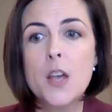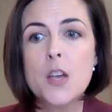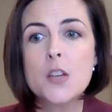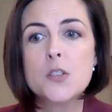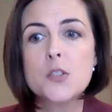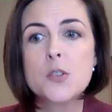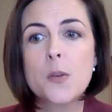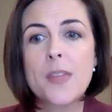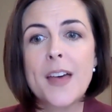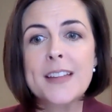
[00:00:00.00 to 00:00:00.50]

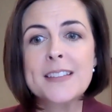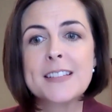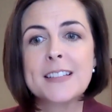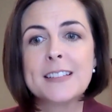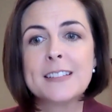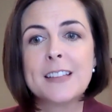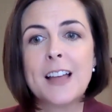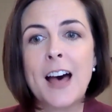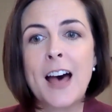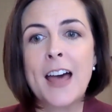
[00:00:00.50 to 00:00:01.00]
So that's a
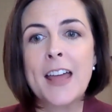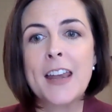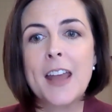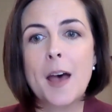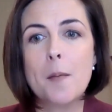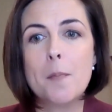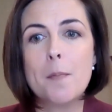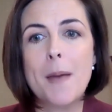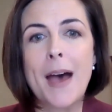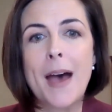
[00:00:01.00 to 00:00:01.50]
lot
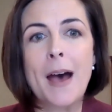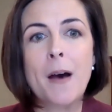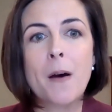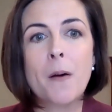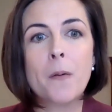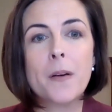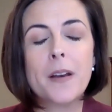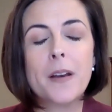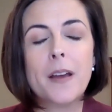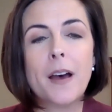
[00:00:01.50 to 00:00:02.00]

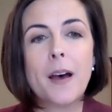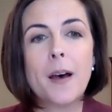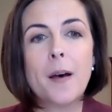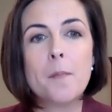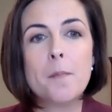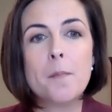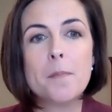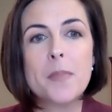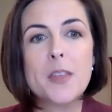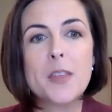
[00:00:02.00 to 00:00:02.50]
about
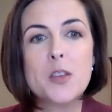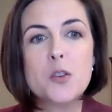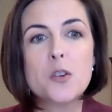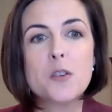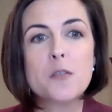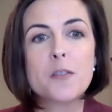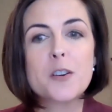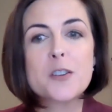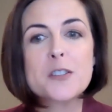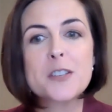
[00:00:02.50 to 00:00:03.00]
the
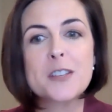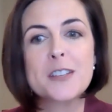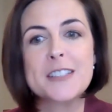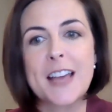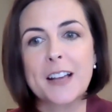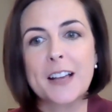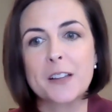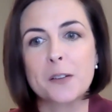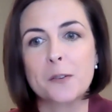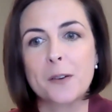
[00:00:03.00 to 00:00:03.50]
Universal
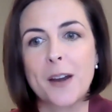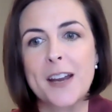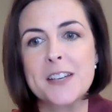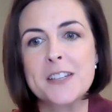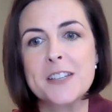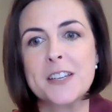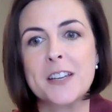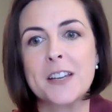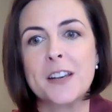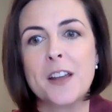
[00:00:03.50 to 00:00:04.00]

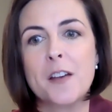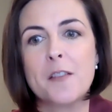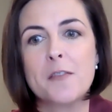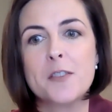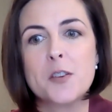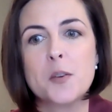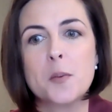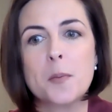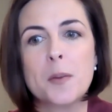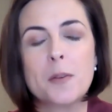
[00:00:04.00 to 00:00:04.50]
Declaration of
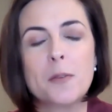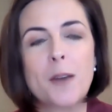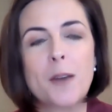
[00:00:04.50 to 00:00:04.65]
Human